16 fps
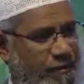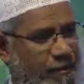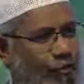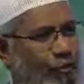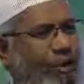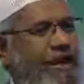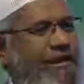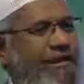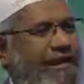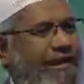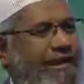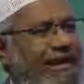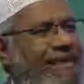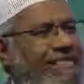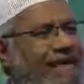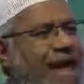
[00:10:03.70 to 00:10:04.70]
what
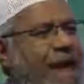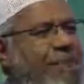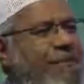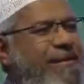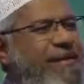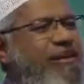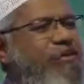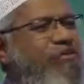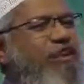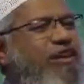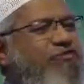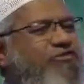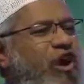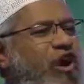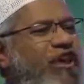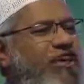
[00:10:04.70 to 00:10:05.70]
is happening to our
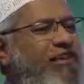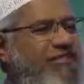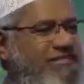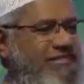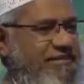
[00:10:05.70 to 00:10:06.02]
scholars?